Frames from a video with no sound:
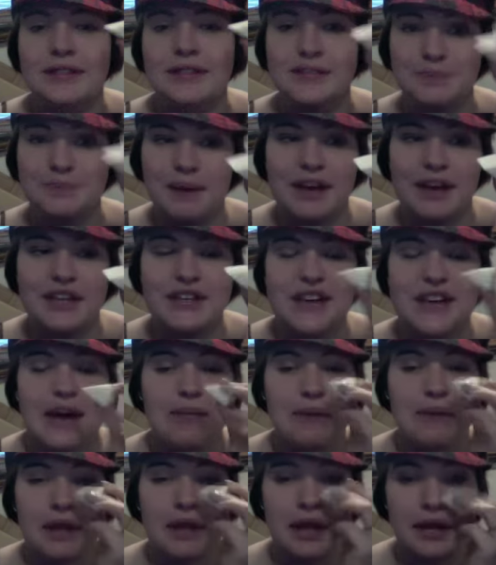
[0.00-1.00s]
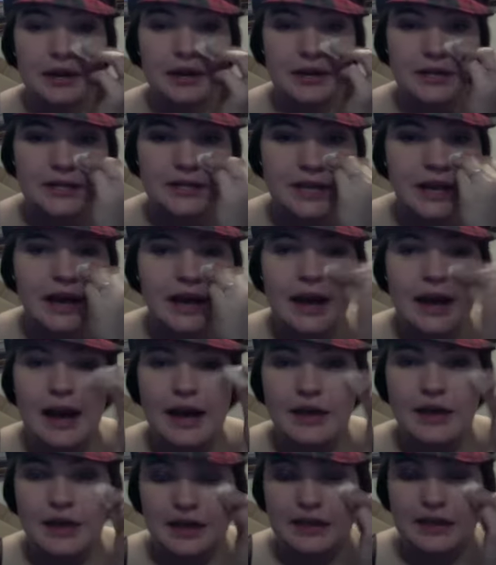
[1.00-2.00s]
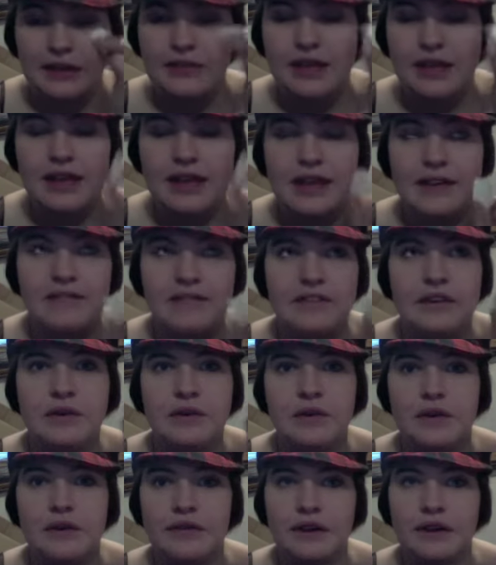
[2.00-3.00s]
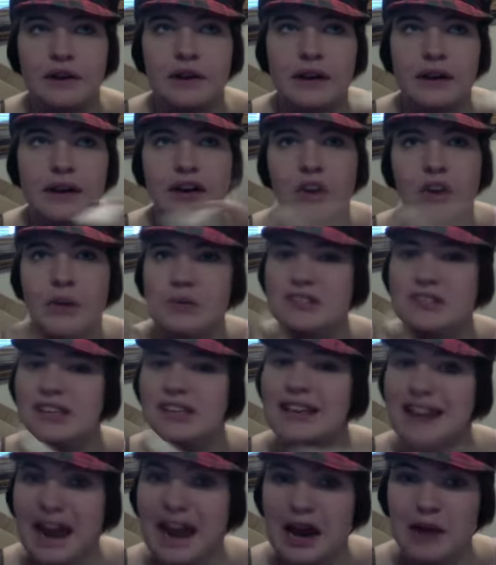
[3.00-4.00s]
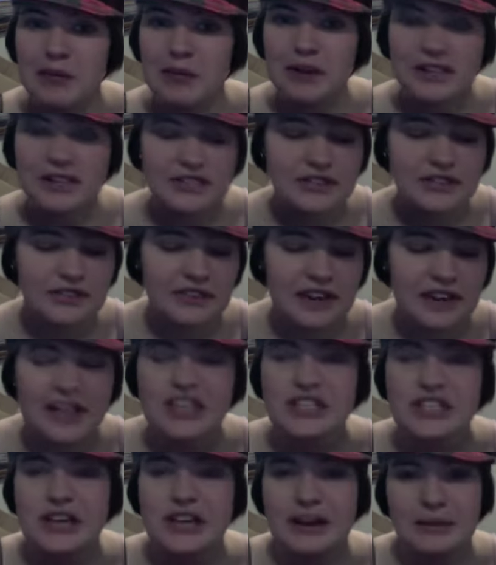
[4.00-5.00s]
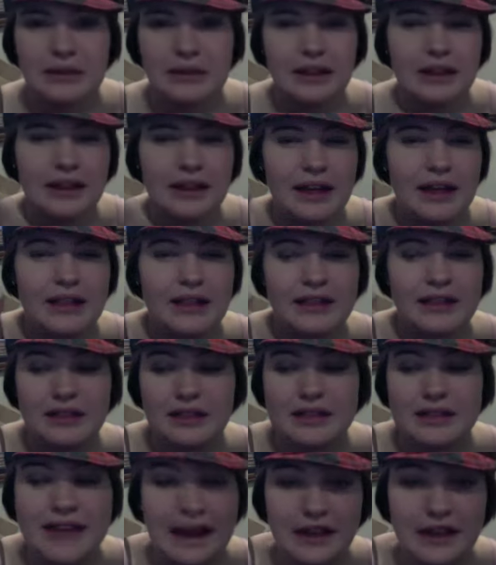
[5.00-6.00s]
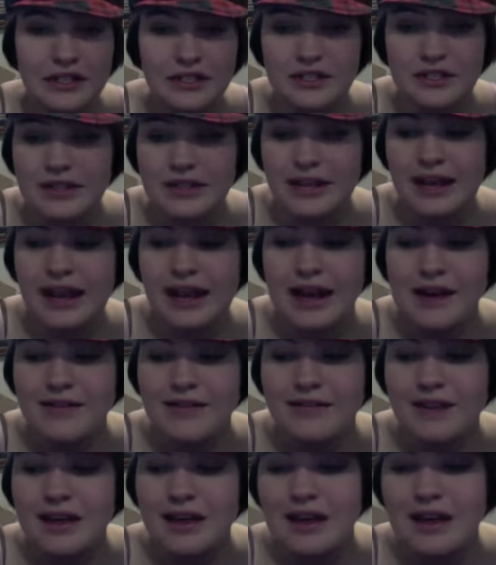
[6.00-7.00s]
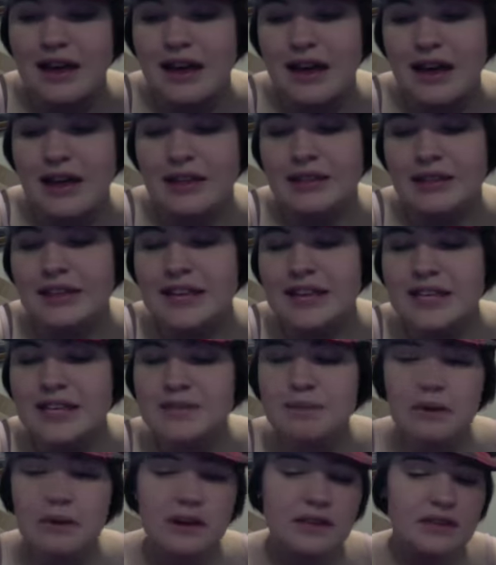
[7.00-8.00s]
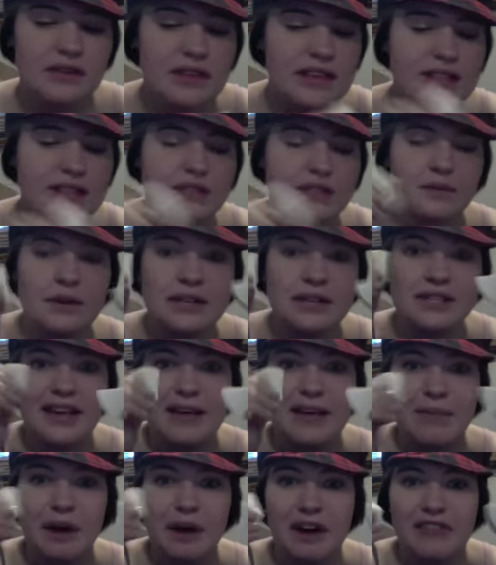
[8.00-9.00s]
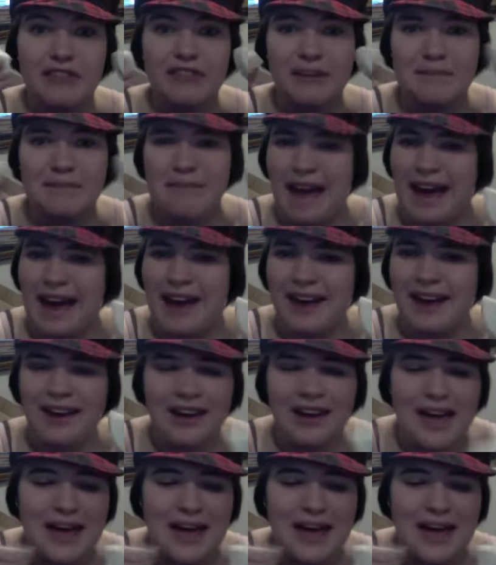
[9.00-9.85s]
sponge applicators. I think that they give you a very, almost like an airbrushed finish. I really like the texture they have. These ones I bought from MAC,